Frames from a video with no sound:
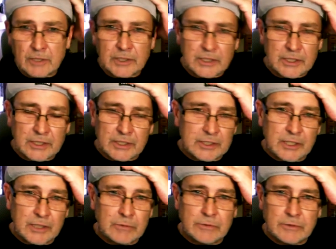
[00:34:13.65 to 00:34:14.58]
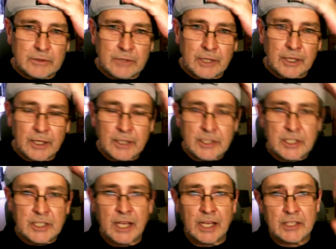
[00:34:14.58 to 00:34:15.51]
I just still, it
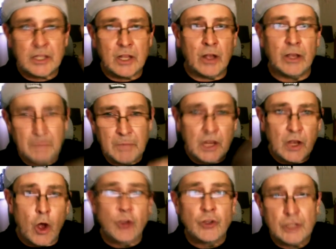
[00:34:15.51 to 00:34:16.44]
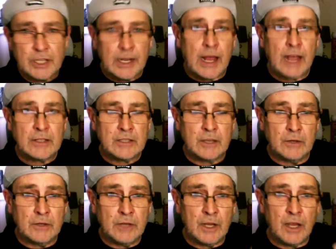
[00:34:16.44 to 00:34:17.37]
just kickstarted me onto that.
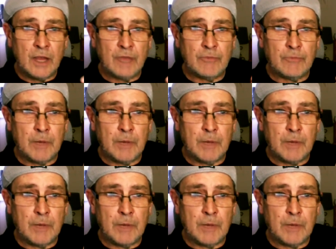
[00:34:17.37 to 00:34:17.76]
So if